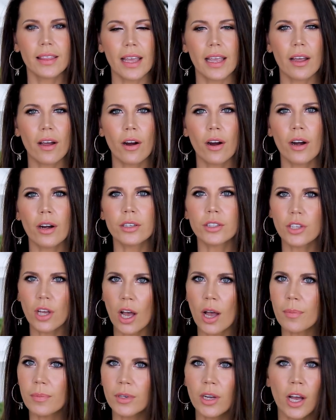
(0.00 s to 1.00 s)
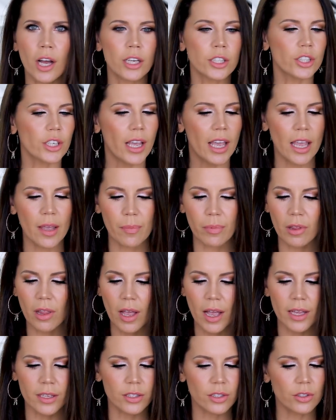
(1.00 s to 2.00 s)
They are top notch, A+,
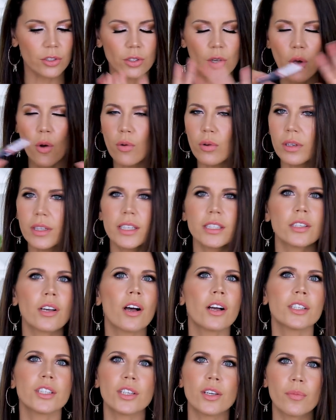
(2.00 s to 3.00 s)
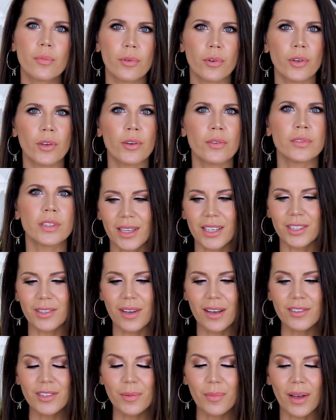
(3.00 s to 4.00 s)
plus, totally Tati approved. They do
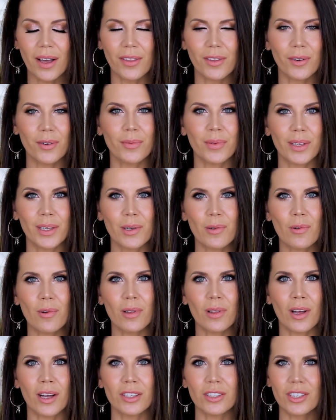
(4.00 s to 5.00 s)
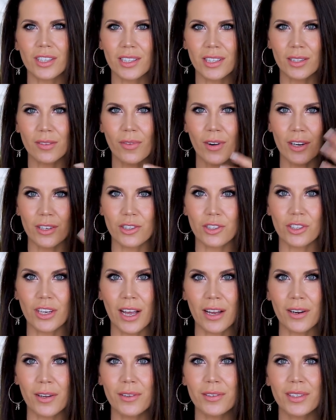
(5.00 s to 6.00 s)
have some other really cool launches as far as
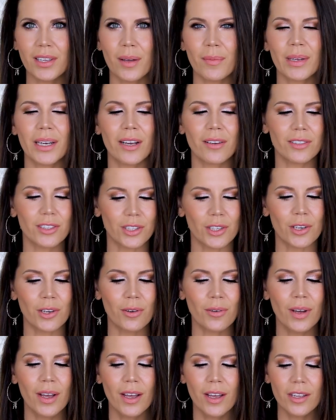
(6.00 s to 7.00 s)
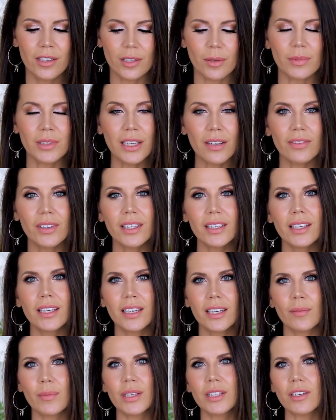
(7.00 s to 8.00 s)
shadows coming out too. So I'm definitely
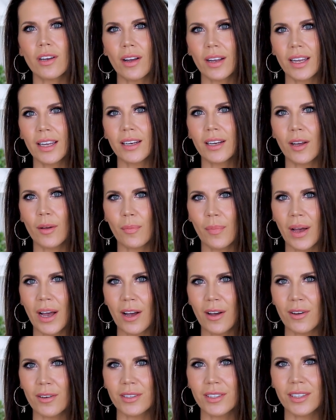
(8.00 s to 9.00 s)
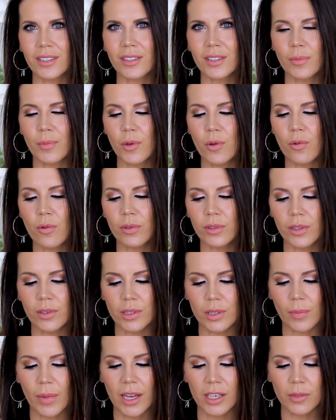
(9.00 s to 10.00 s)
gonna be talking about some cool new
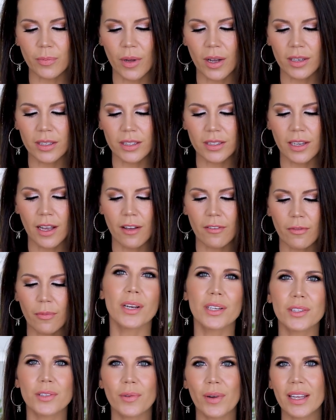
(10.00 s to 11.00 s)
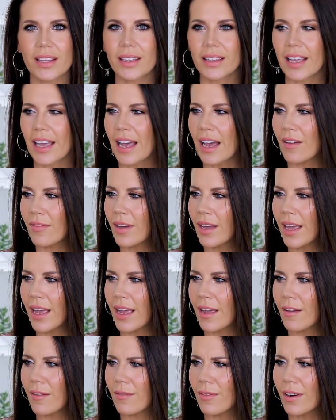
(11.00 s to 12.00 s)
Smashbox stuff, but it's great that they have
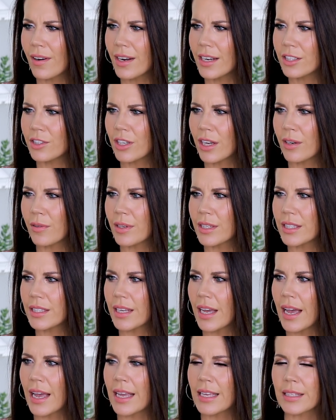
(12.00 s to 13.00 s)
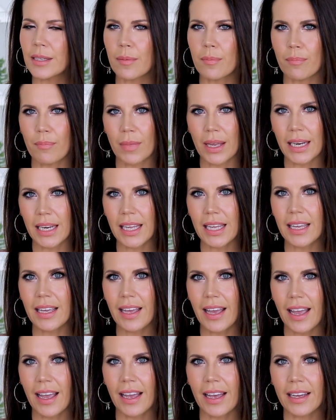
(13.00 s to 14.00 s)
a very generous size
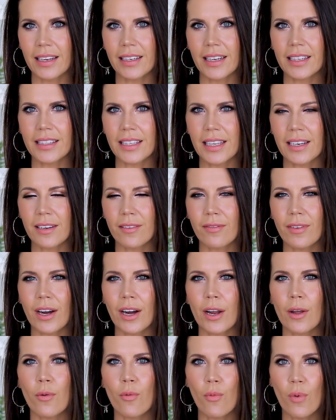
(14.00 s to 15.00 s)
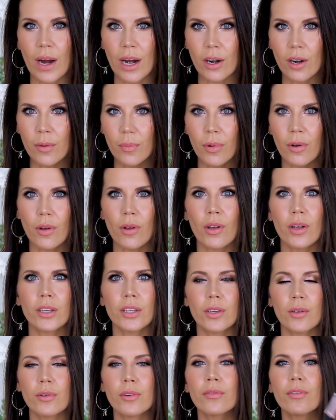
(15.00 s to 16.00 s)
mini and it's in a very wearable,
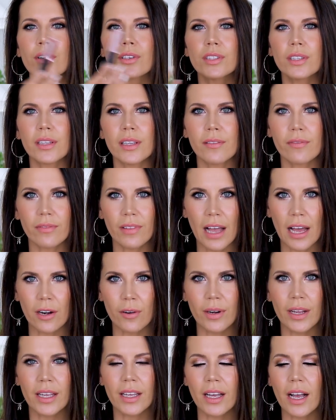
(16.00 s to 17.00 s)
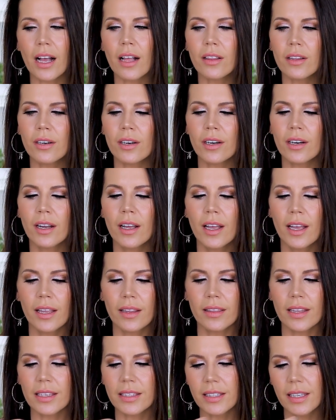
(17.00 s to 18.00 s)
universally flattering color color.
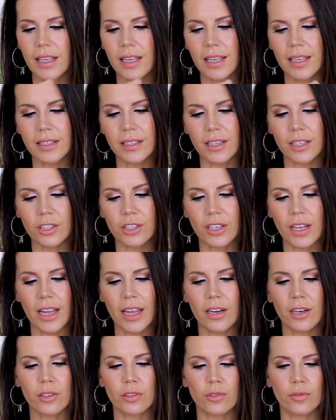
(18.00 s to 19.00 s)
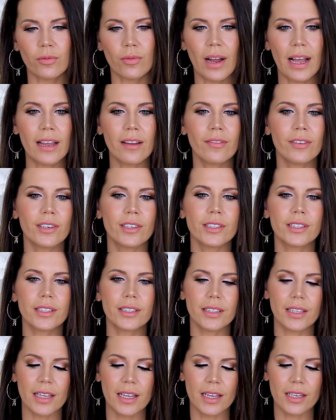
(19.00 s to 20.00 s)
This is the shade Driver's
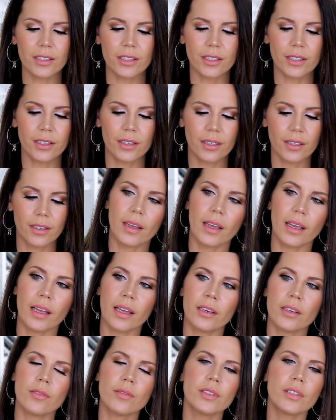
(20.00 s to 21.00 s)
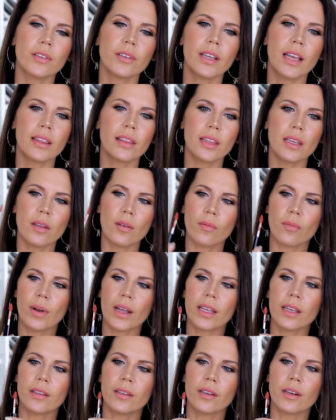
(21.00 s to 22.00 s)
Seat. And you still get the
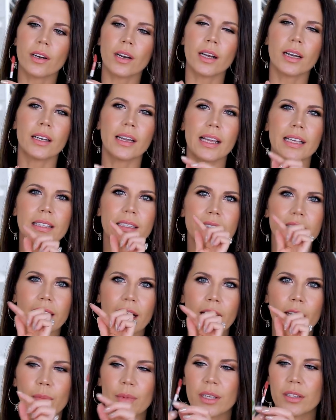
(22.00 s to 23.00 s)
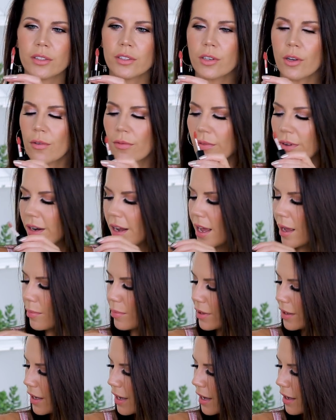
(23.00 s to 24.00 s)
regular nice diamond doe foot
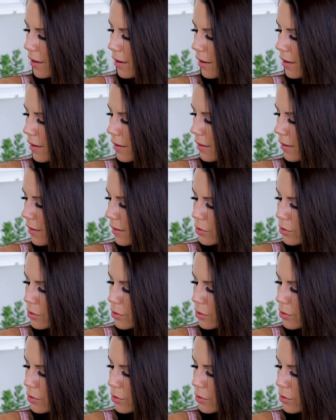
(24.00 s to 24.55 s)
applicator.